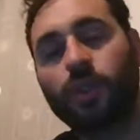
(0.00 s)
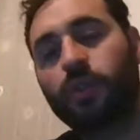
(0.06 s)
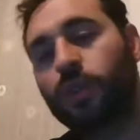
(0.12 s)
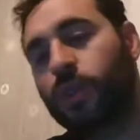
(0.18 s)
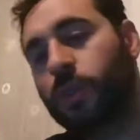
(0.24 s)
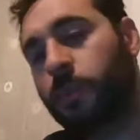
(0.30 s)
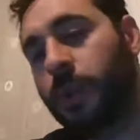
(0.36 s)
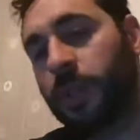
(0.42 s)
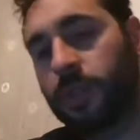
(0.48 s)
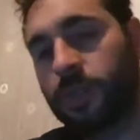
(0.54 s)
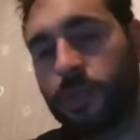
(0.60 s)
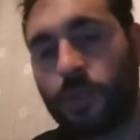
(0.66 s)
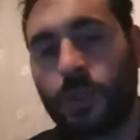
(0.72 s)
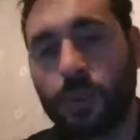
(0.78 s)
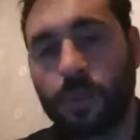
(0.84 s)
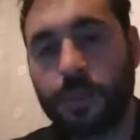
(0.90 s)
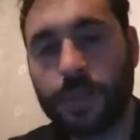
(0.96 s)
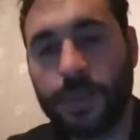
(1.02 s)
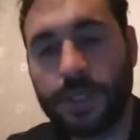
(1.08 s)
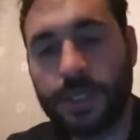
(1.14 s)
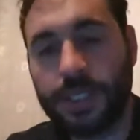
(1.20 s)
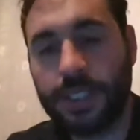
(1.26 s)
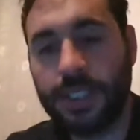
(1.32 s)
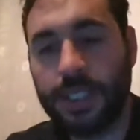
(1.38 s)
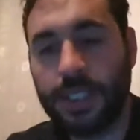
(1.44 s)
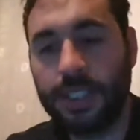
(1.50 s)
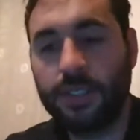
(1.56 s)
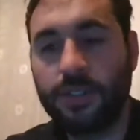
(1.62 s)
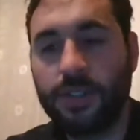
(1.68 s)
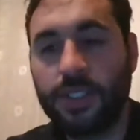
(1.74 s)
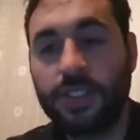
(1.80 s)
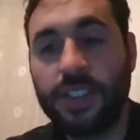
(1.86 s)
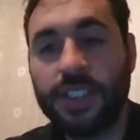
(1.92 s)
foot-pound drop in
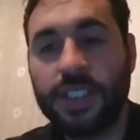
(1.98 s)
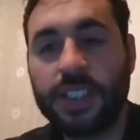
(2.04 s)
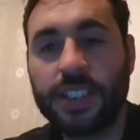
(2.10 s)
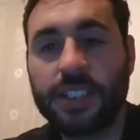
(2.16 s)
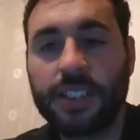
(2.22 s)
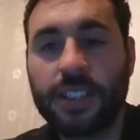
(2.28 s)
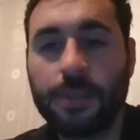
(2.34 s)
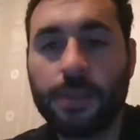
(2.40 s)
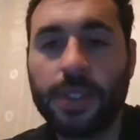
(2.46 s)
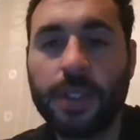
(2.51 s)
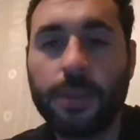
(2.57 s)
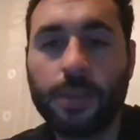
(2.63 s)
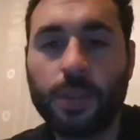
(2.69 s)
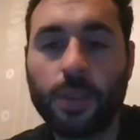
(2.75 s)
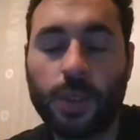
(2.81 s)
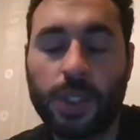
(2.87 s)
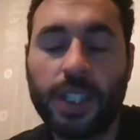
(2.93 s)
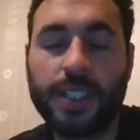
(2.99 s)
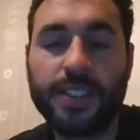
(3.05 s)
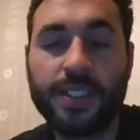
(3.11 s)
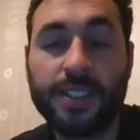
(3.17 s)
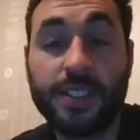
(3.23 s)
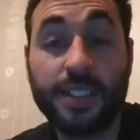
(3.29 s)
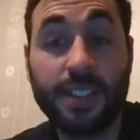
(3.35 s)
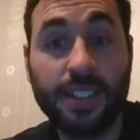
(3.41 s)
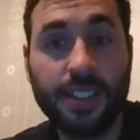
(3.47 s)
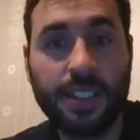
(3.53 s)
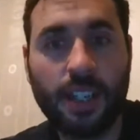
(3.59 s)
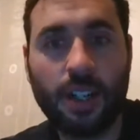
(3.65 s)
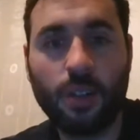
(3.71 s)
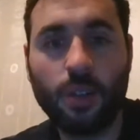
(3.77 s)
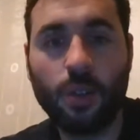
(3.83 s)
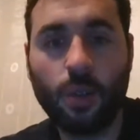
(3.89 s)
1500 RPM. So you can see
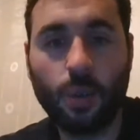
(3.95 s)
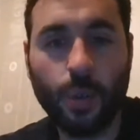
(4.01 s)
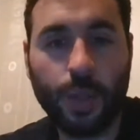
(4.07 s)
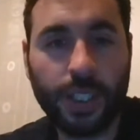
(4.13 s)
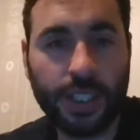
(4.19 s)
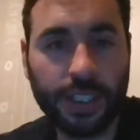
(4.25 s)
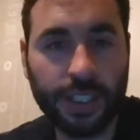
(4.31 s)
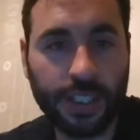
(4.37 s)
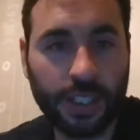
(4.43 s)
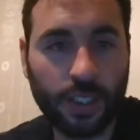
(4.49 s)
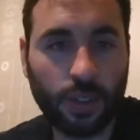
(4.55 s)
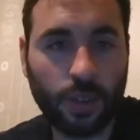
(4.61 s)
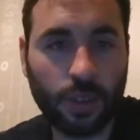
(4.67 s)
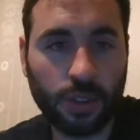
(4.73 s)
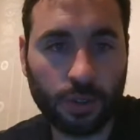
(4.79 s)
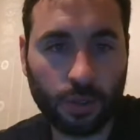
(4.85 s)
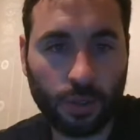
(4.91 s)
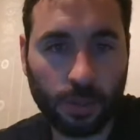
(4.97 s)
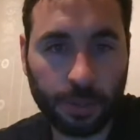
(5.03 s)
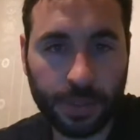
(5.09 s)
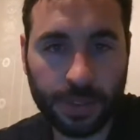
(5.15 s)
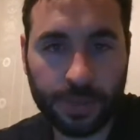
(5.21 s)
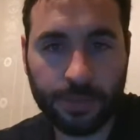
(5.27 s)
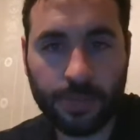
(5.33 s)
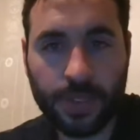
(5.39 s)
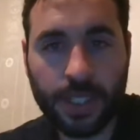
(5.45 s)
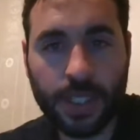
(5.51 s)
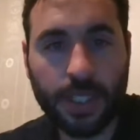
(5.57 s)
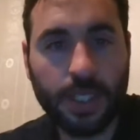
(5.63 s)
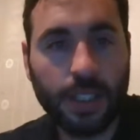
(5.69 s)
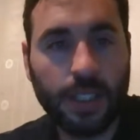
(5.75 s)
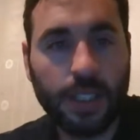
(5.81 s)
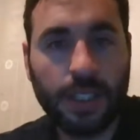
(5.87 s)
how quickly the torque drops.
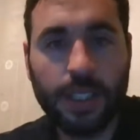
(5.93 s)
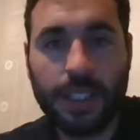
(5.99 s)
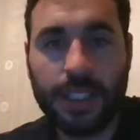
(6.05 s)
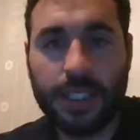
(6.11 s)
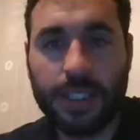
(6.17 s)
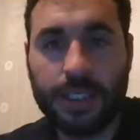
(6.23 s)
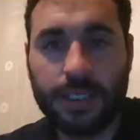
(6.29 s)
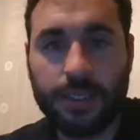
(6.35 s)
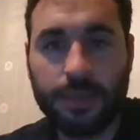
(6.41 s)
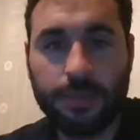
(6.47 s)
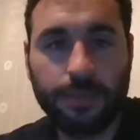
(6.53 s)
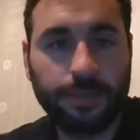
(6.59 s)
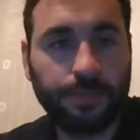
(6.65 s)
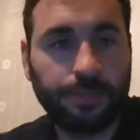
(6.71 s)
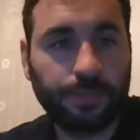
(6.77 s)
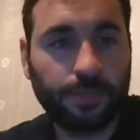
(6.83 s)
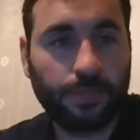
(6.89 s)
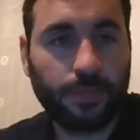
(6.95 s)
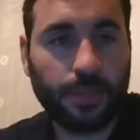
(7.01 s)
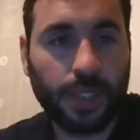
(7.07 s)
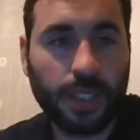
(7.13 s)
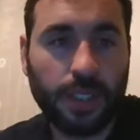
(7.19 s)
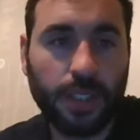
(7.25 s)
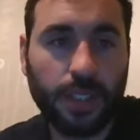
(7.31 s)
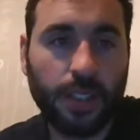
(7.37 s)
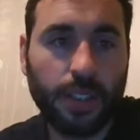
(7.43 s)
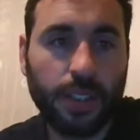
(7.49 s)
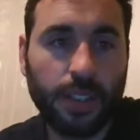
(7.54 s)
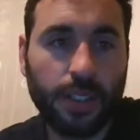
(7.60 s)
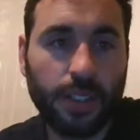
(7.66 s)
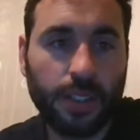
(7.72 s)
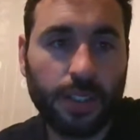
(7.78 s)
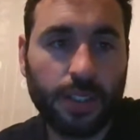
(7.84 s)
The
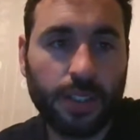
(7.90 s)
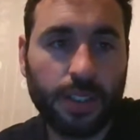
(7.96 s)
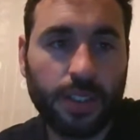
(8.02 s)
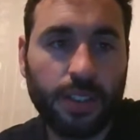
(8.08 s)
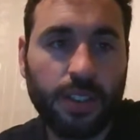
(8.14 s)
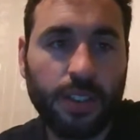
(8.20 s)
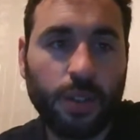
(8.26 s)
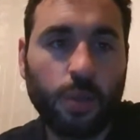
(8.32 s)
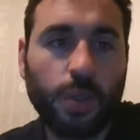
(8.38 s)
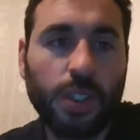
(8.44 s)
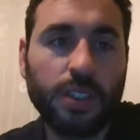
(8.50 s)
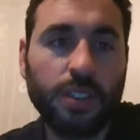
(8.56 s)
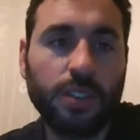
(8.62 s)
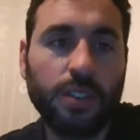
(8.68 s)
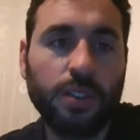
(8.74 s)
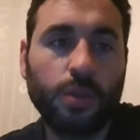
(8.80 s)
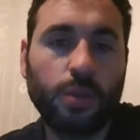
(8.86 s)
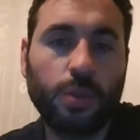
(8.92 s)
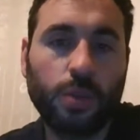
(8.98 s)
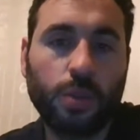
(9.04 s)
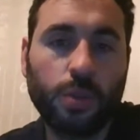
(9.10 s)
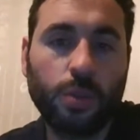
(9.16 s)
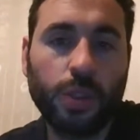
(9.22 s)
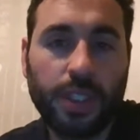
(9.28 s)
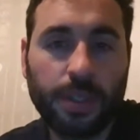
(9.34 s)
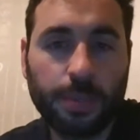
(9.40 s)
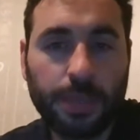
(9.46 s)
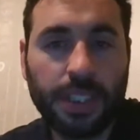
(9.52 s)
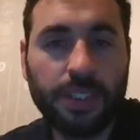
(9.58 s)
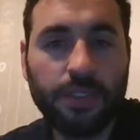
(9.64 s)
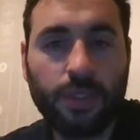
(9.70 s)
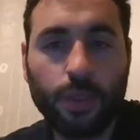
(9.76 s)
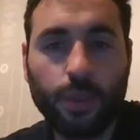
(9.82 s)
one with the
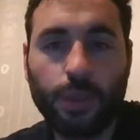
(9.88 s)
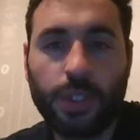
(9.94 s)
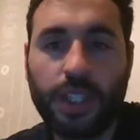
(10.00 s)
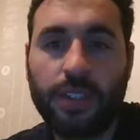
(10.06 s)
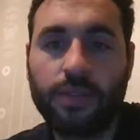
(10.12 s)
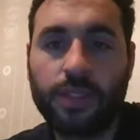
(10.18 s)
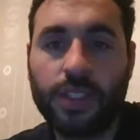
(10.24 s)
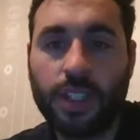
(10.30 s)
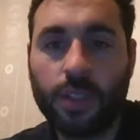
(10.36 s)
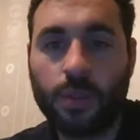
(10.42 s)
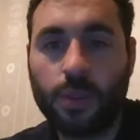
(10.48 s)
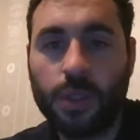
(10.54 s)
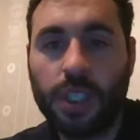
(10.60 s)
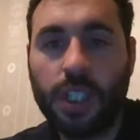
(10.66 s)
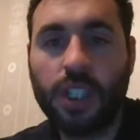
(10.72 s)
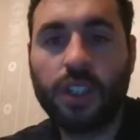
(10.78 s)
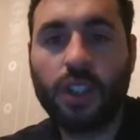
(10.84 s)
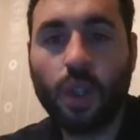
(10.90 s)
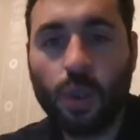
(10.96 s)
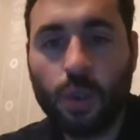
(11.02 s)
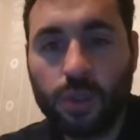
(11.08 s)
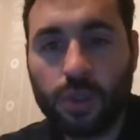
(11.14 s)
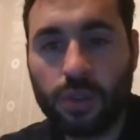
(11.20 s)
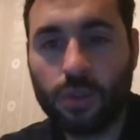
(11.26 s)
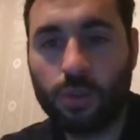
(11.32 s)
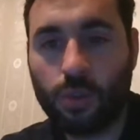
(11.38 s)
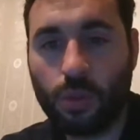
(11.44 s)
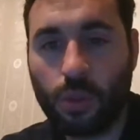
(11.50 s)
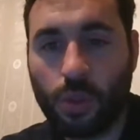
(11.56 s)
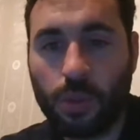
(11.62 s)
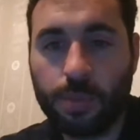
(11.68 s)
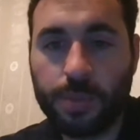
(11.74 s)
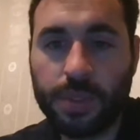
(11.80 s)
manifold we have now, it also
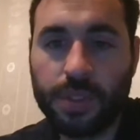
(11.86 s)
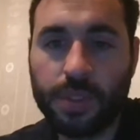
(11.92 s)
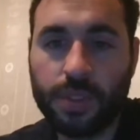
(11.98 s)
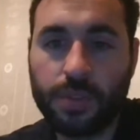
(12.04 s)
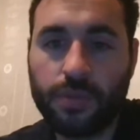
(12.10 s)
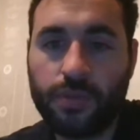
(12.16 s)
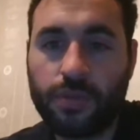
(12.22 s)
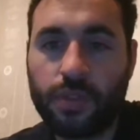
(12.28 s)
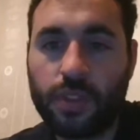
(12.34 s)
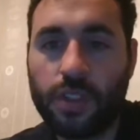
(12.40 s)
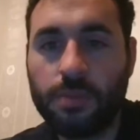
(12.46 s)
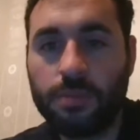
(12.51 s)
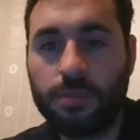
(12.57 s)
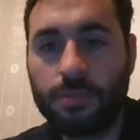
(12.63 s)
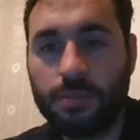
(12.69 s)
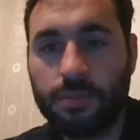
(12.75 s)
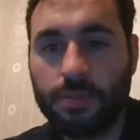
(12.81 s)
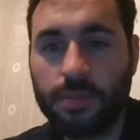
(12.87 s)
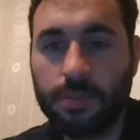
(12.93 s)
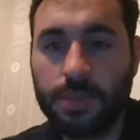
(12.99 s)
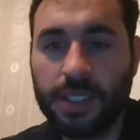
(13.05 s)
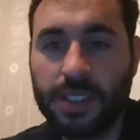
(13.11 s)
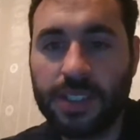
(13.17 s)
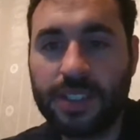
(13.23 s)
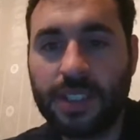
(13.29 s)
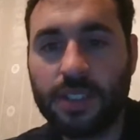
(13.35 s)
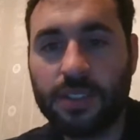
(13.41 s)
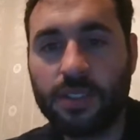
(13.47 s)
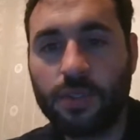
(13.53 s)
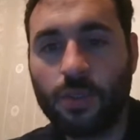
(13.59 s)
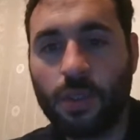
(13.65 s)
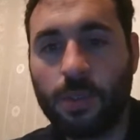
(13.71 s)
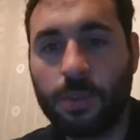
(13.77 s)
drops from, but starts
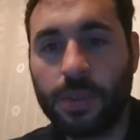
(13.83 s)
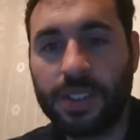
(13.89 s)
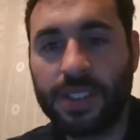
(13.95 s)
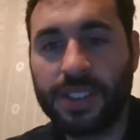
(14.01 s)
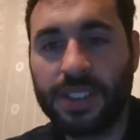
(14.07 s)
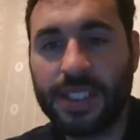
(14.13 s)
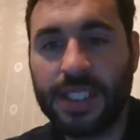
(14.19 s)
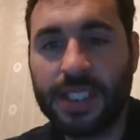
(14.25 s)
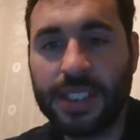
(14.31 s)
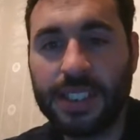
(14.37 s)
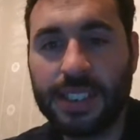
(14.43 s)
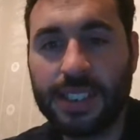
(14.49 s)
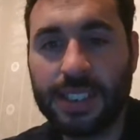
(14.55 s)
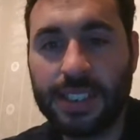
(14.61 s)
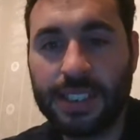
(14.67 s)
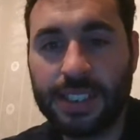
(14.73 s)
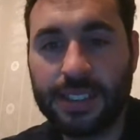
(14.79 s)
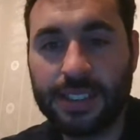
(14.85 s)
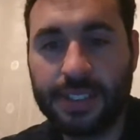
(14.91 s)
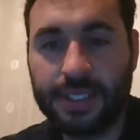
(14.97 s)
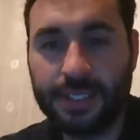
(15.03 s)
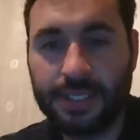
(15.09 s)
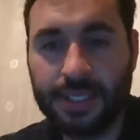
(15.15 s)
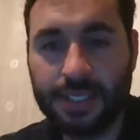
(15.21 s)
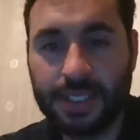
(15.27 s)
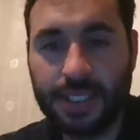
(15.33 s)
dropping slightly later.